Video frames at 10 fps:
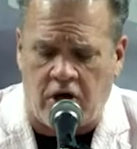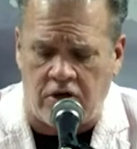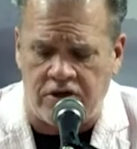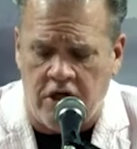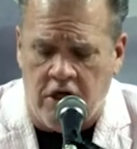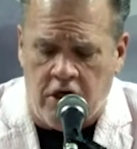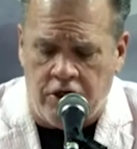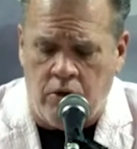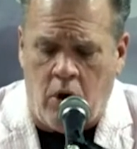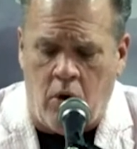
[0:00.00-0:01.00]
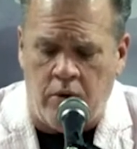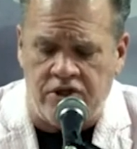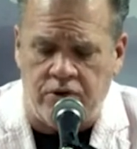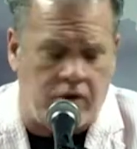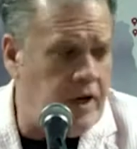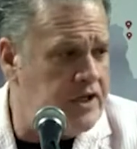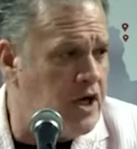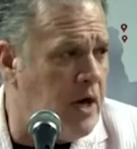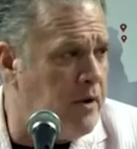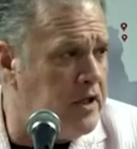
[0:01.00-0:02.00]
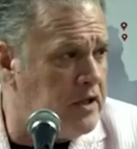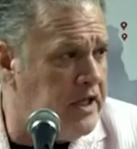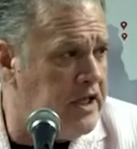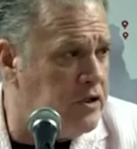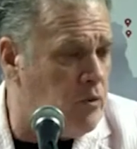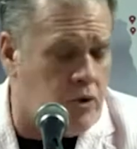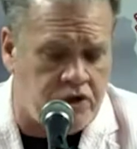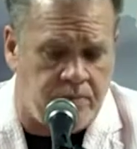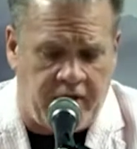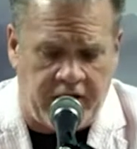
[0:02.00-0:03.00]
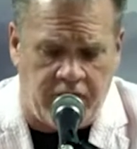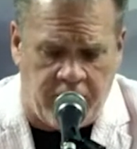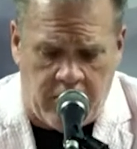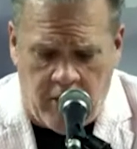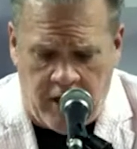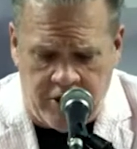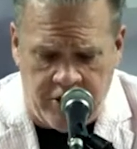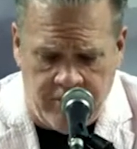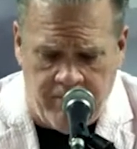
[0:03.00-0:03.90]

Charles, you always do a great job on leading the worship. Thank you very much.